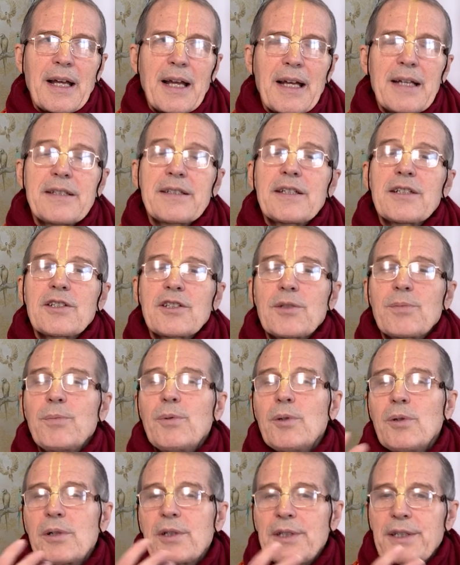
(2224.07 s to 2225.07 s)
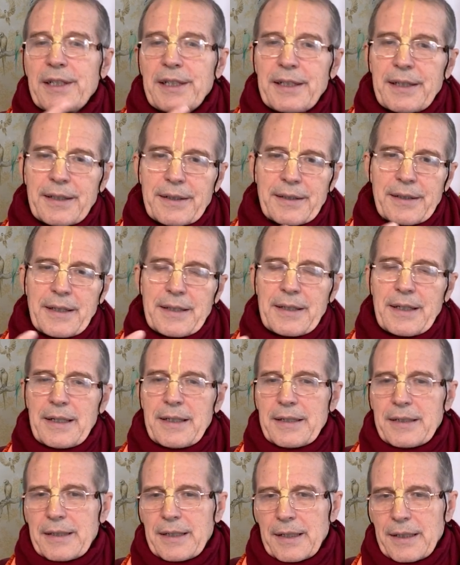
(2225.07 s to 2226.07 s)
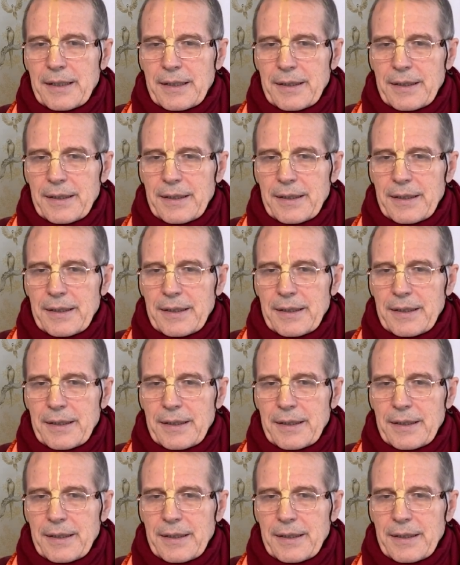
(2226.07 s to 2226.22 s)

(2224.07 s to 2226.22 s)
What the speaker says: as a spurti, that is